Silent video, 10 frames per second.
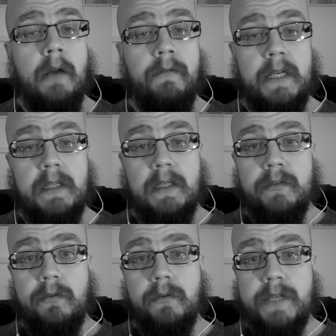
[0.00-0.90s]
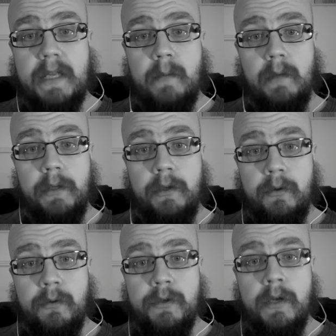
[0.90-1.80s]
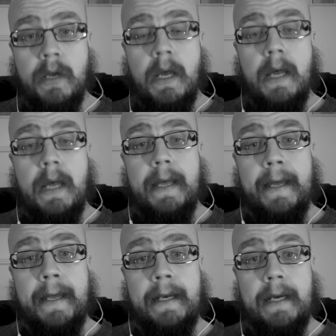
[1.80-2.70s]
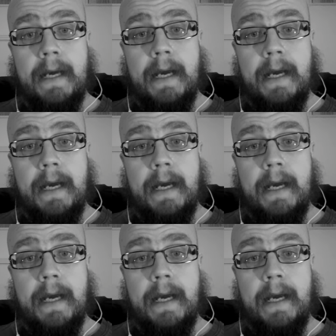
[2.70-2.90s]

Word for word: recon tools that I will use and